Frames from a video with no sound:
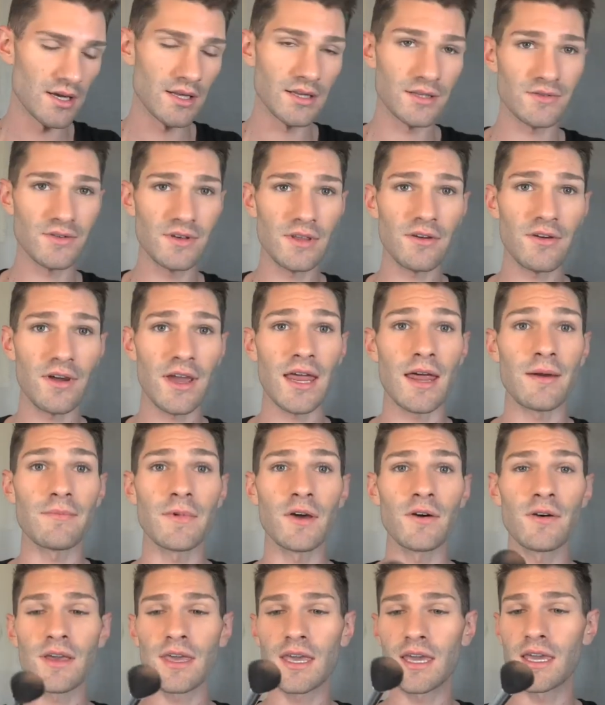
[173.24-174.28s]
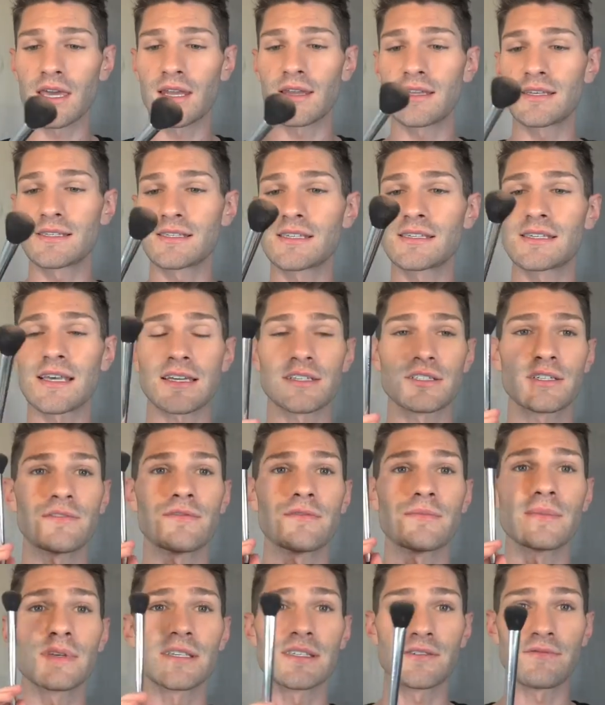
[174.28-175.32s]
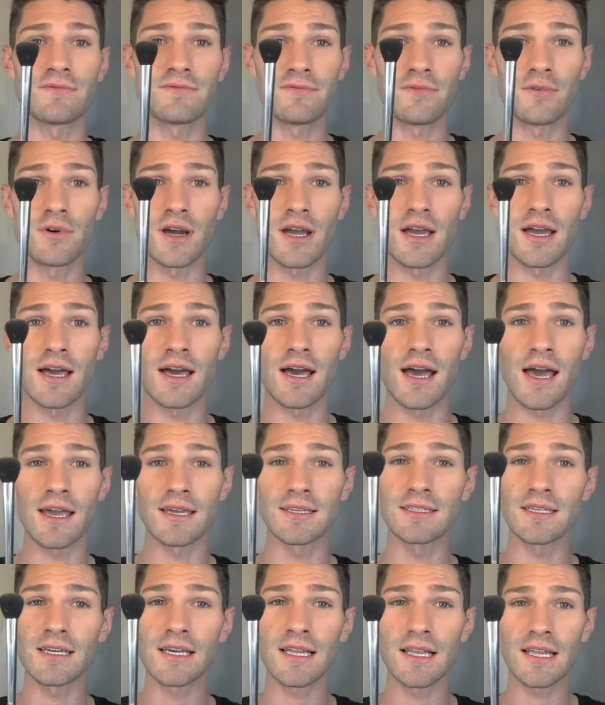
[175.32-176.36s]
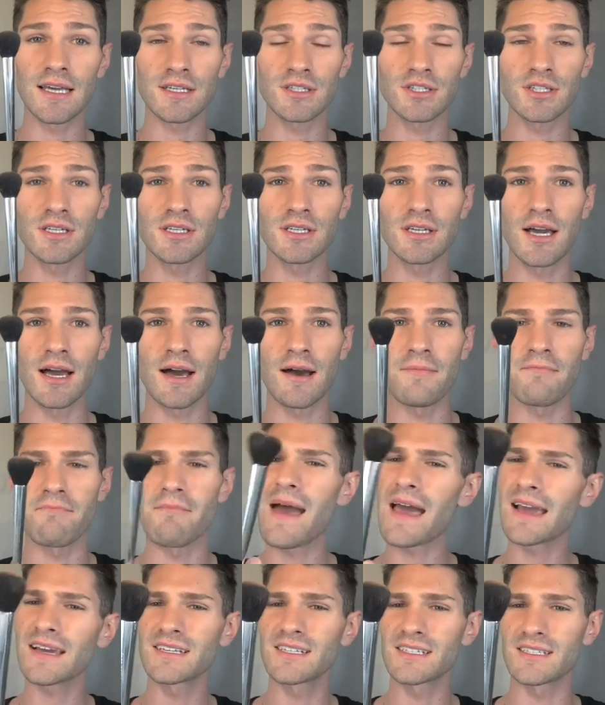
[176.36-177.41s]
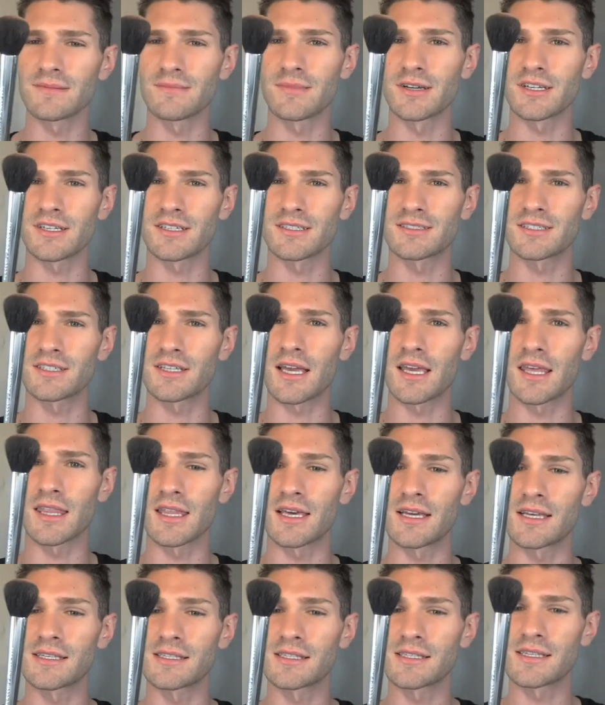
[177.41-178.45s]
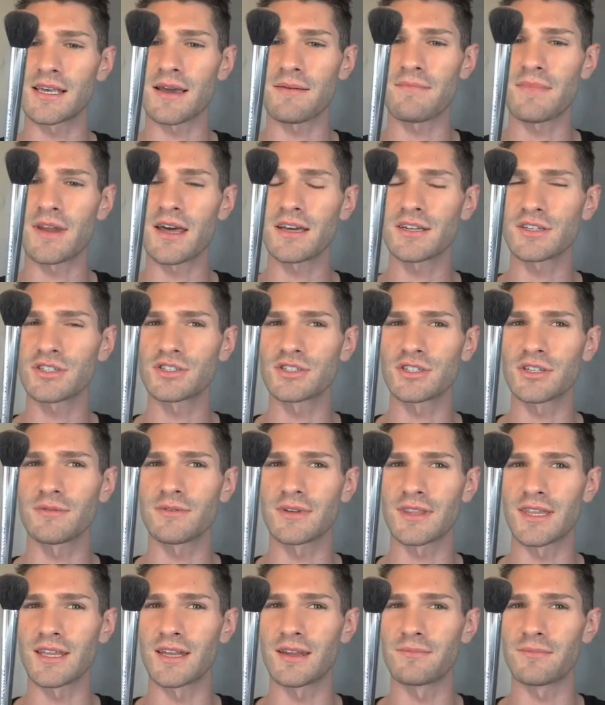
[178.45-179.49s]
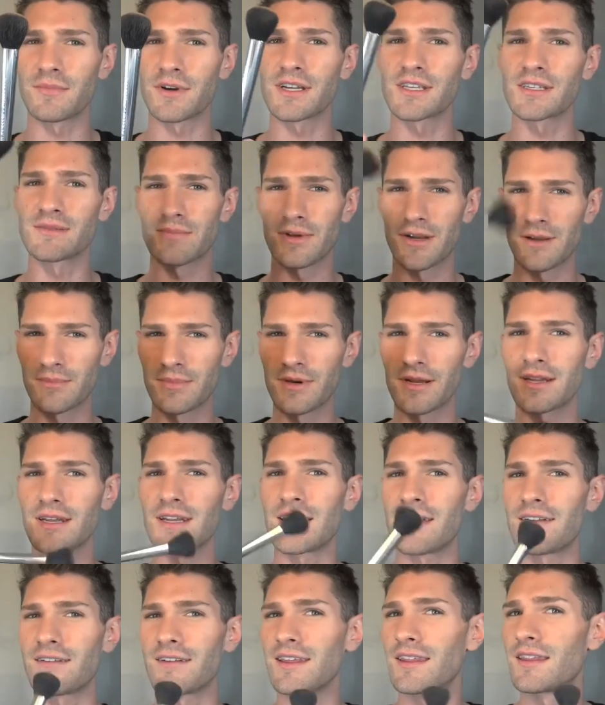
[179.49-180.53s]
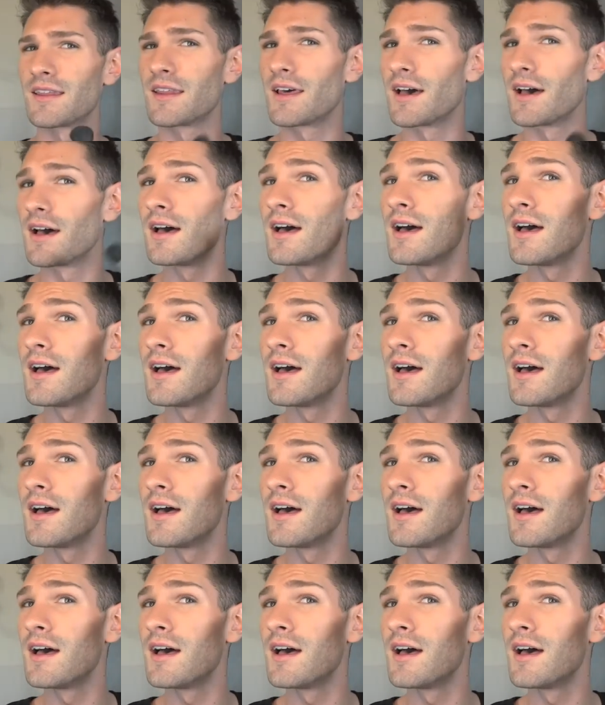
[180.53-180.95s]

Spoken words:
It's really great. I'm going in, this is actually from the Sephora IT collection. M.A.C does a brush like this. I'm not sure what the number is, but I'll put it down in the